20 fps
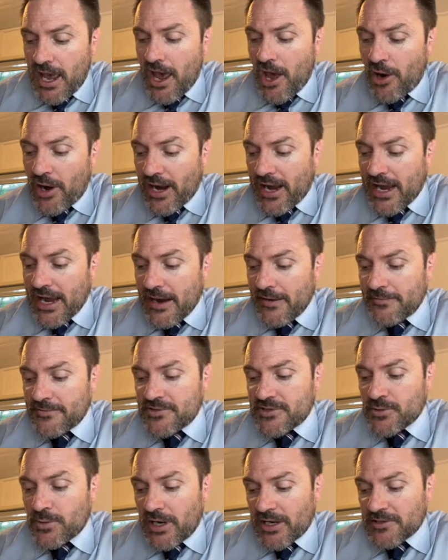I have
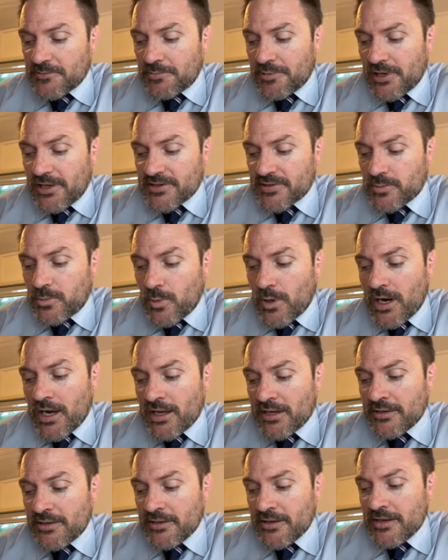2x plus
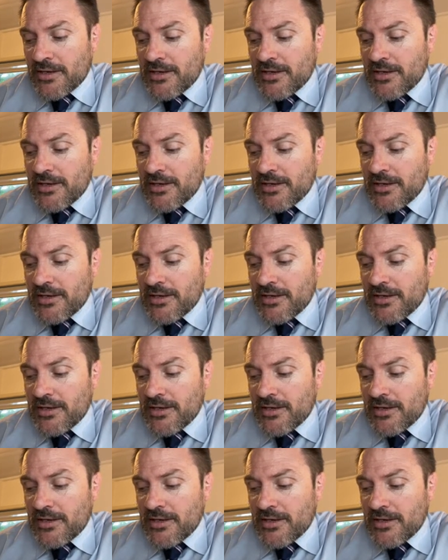1,